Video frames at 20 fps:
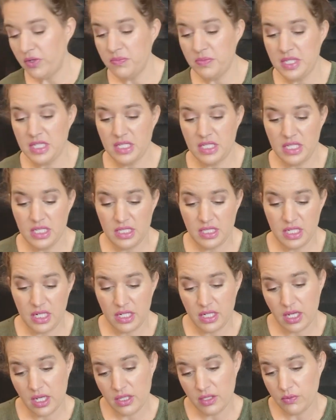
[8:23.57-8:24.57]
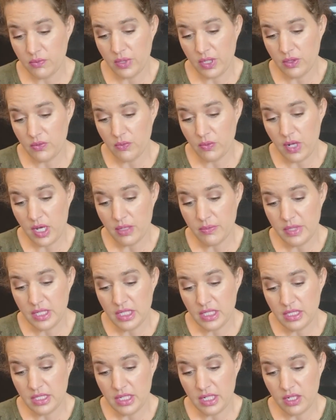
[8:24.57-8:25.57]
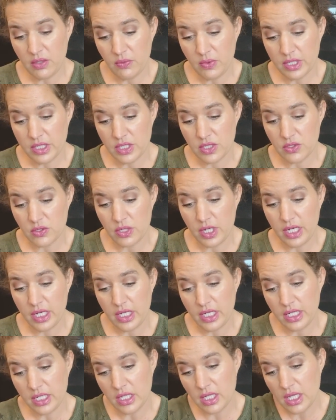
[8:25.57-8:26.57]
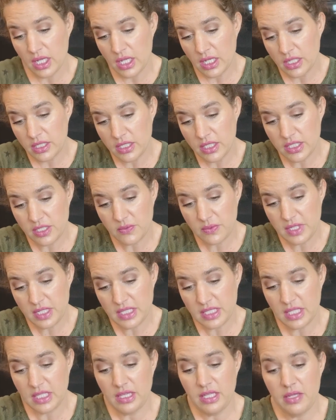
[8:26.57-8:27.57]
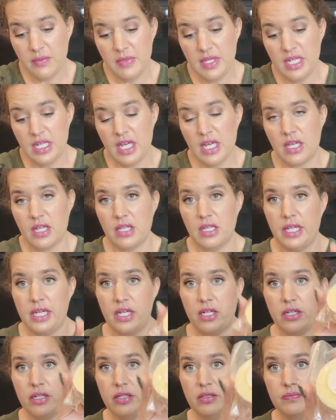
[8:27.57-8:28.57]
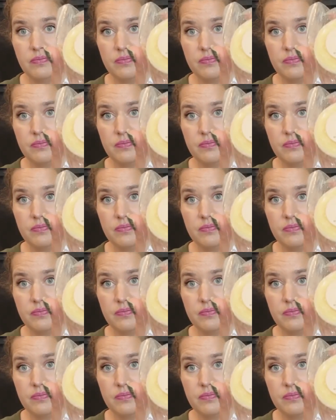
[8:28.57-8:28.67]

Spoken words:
Beezy's that I got in a round robin that I want to try. This one is the lemon eclair.